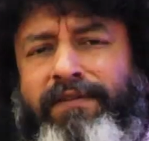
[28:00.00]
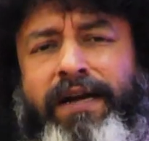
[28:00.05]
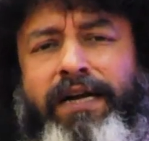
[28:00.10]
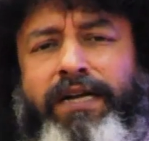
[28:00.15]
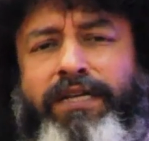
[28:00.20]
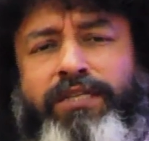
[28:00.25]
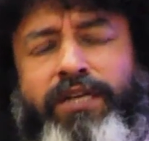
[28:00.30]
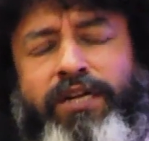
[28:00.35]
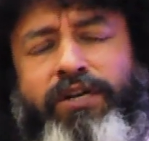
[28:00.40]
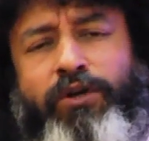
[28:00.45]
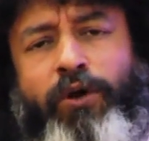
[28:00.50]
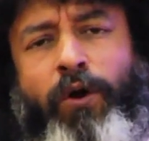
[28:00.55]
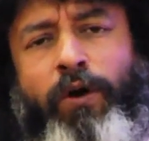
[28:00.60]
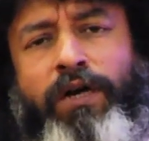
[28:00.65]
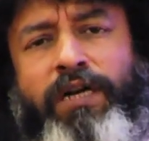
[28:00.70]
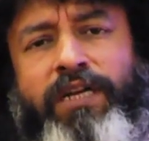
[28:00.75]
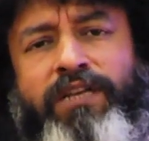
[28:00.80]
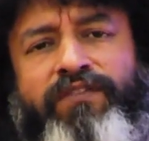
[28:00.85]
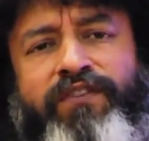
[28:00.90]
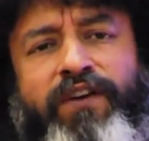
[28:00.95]
Anderson
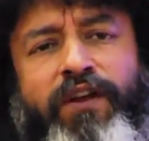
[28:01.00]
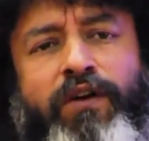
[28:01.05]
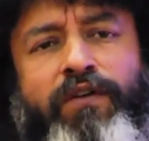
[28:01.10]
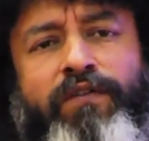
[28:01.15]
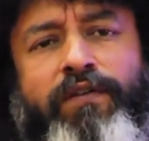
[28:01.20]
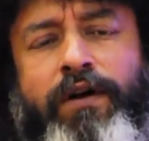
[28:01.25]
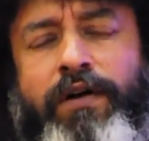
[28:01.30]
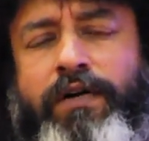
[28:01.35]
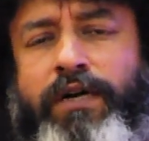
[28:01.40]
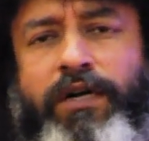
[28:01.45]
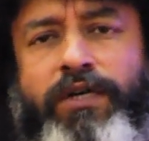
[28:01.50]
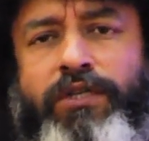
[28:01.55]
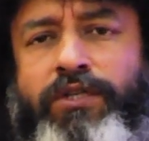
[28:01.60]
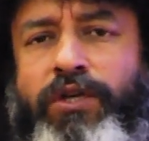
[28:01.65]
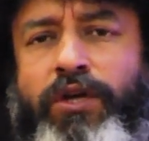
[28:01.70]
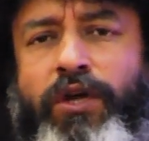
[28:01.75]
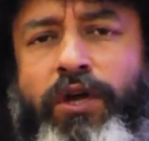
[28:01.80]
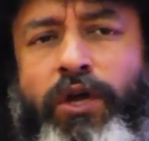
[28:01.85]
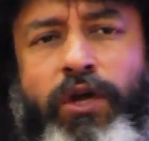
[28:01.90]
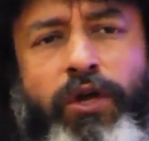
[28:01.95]
told his fellow
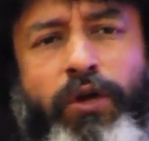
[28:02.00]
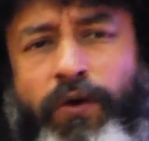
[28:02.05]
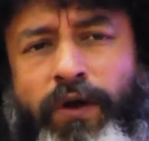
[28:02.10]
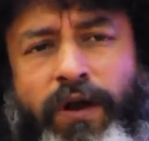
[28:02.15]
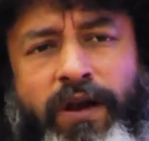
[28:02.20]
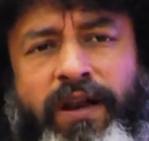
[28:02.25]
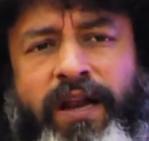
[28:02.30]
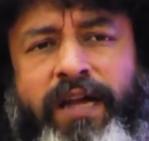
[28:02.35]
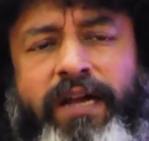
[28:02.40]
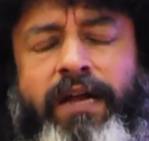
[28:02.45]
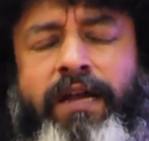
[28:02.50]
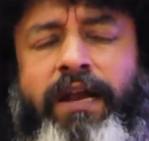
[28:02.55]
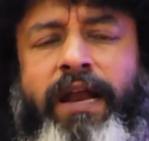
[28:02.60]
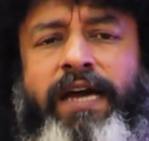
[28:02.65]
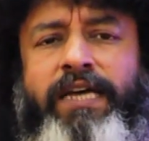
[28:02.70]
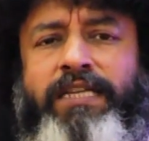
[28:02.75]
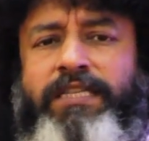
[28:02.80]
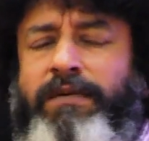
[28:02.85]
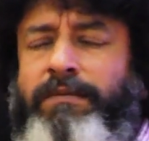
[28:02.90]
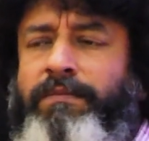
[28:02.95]
workers, "You didn't
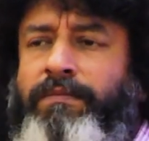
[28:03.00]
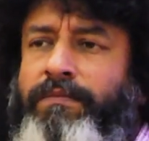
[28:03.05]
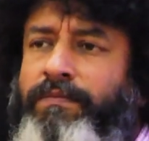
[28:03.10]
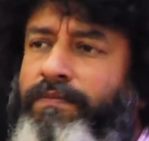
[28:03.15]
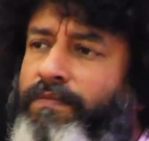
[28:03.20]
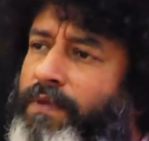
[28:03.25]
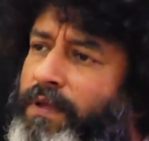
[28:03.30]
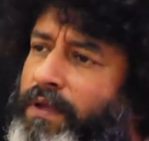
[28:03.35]
recognize him?